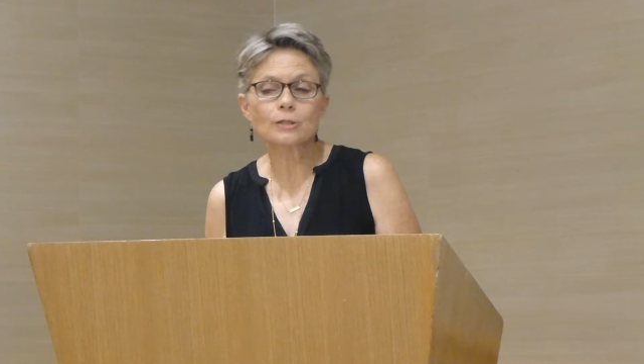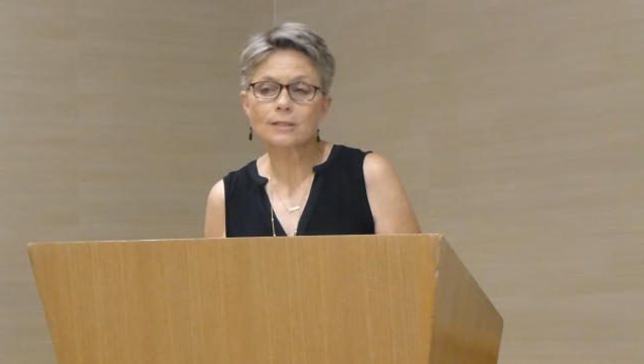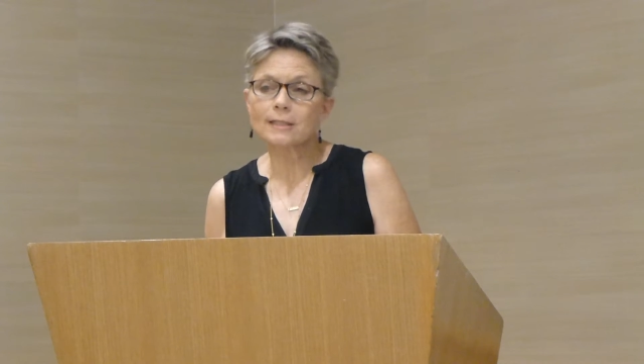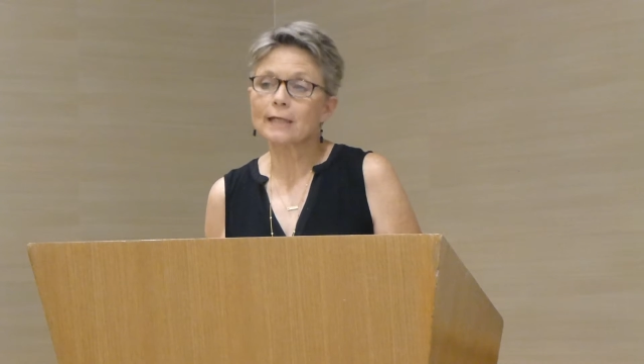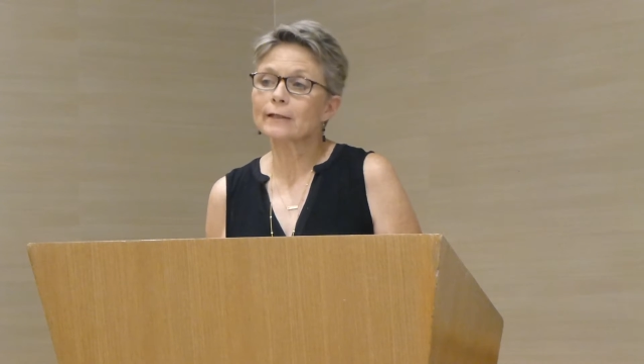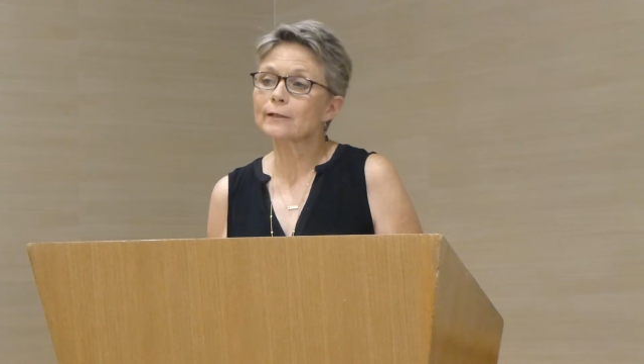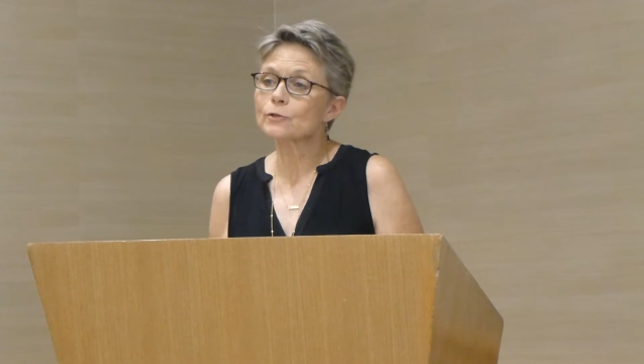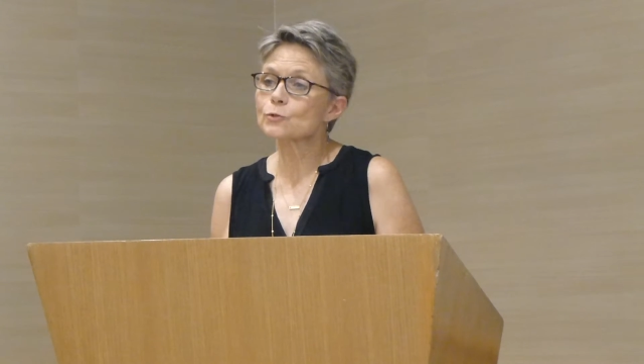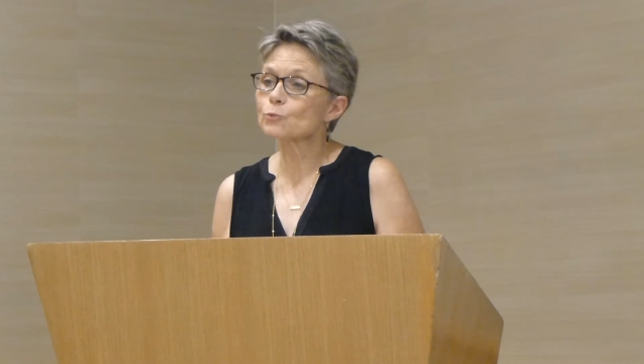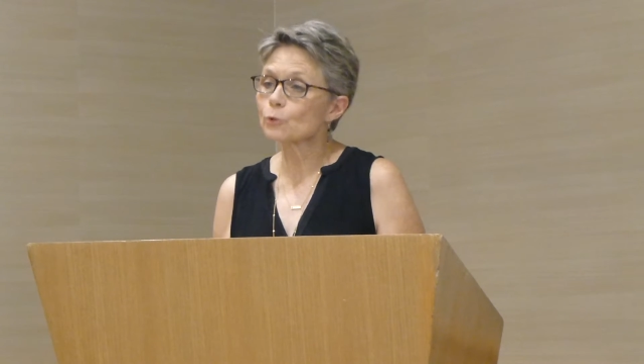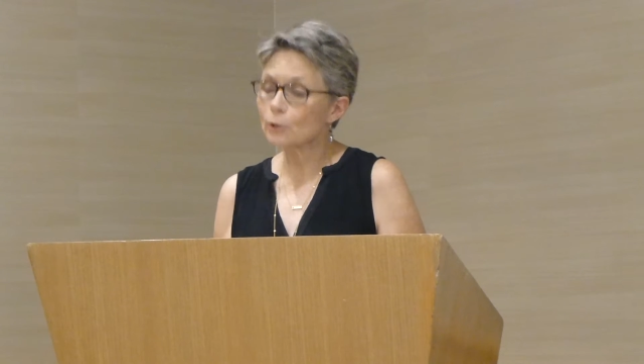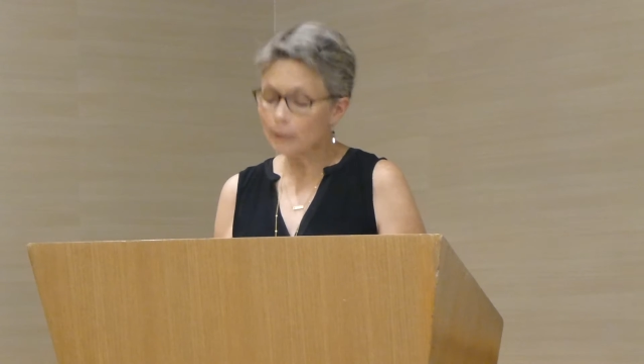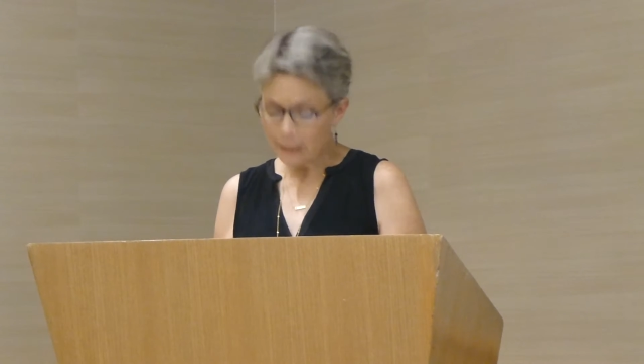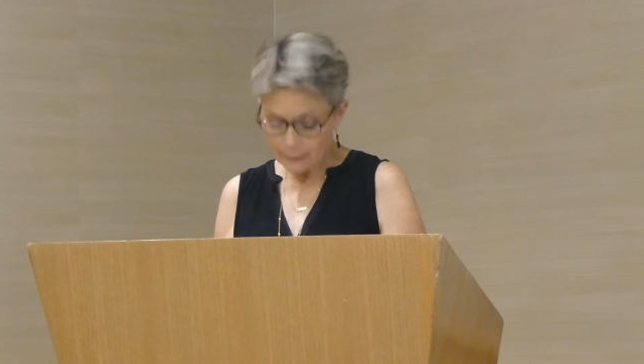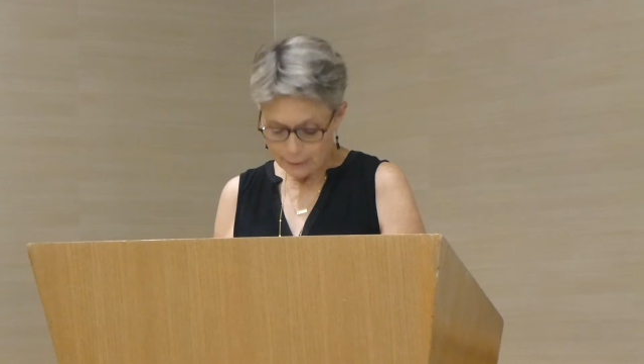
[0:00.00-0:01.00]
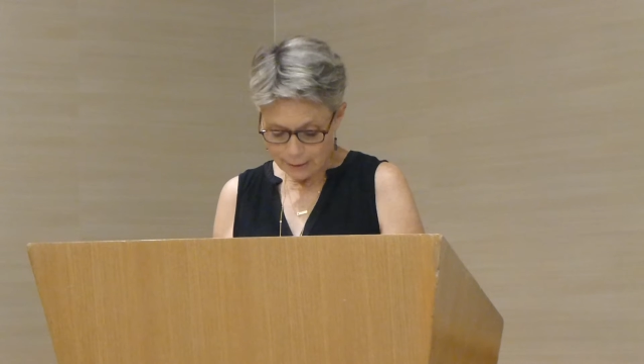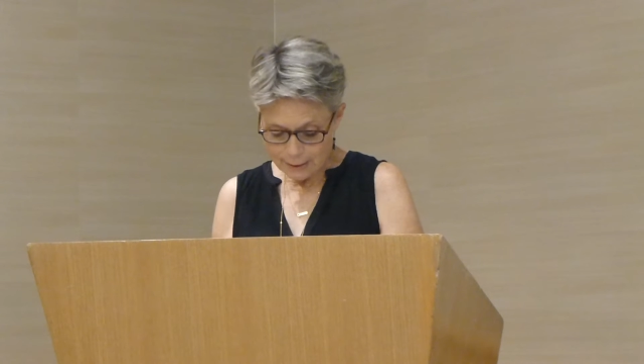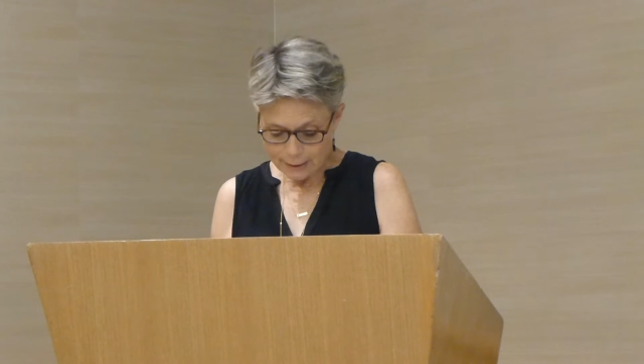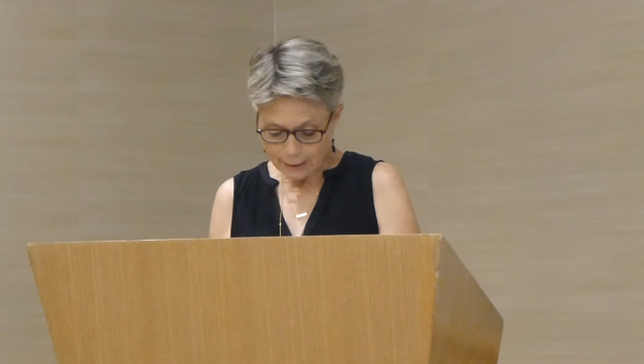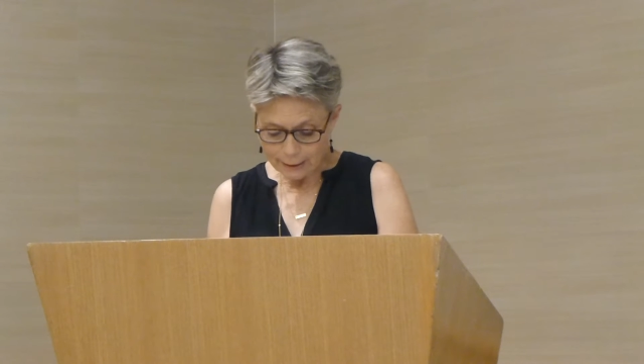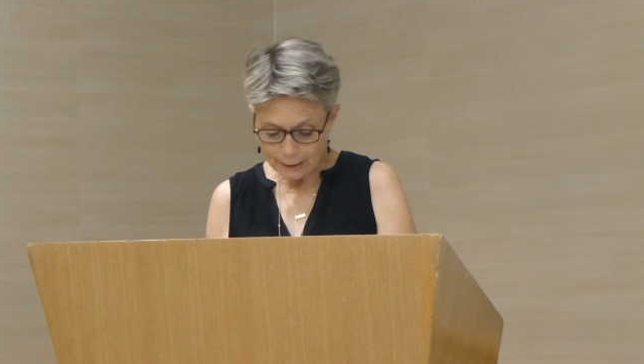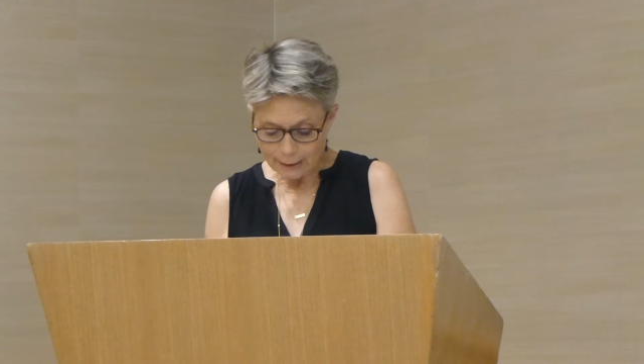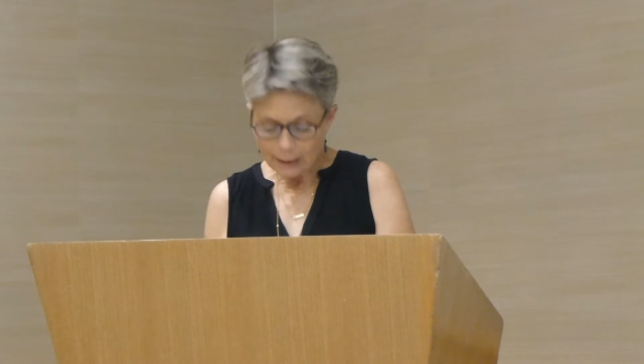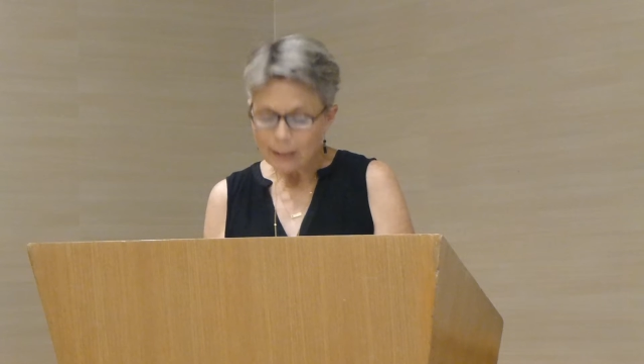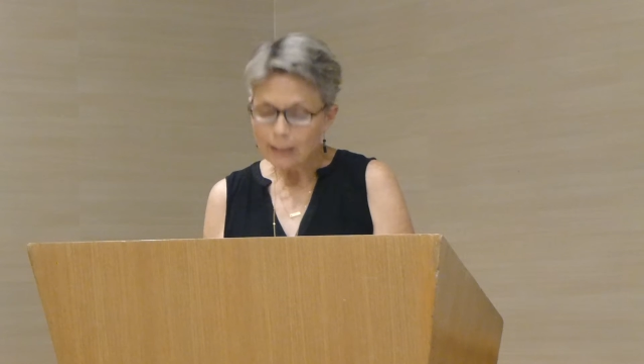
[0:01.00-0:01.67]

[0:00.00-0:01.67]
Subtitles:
settings were in the study.